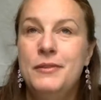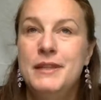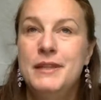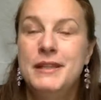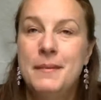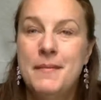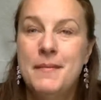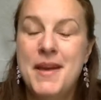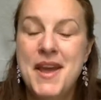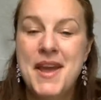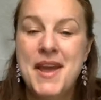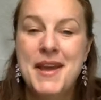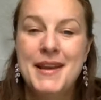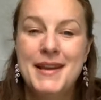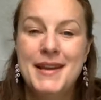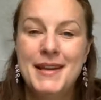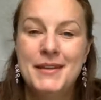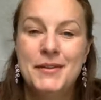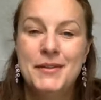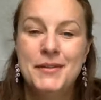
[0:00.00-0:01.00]
Theresa
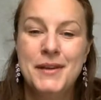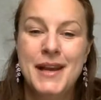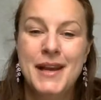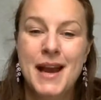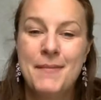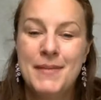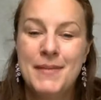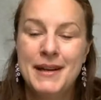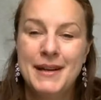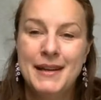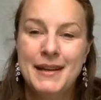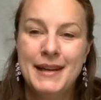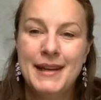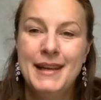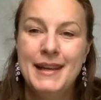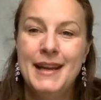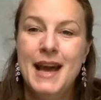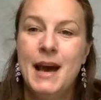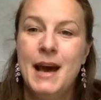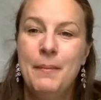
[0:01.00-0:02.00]
May need to come
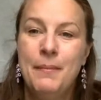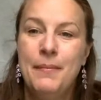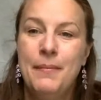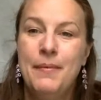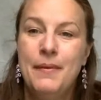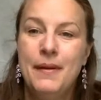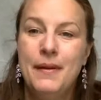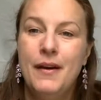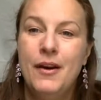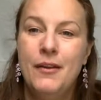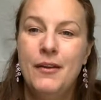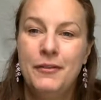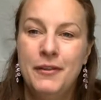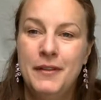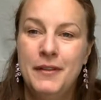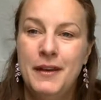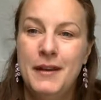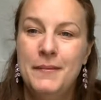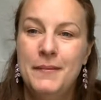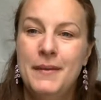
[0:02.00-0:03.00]
and clean up
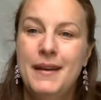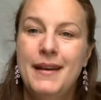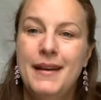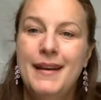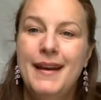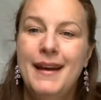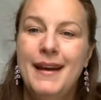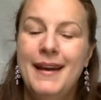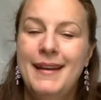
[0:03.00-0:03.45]
after them.